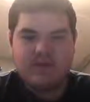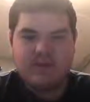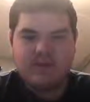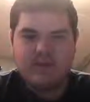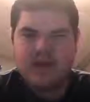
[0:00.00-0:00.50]

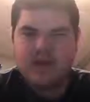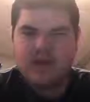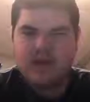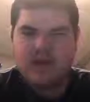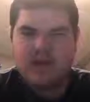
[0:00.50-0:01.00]
maybe a
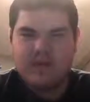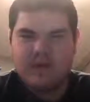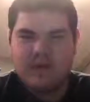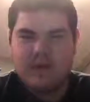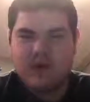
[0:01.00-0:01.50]
little bit
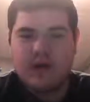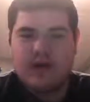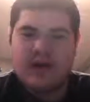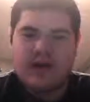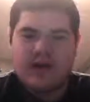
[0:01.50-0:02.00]
more,
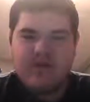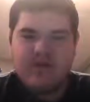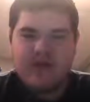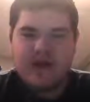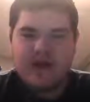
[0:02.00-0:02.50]
give or
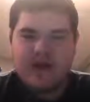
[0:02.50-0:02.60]
take.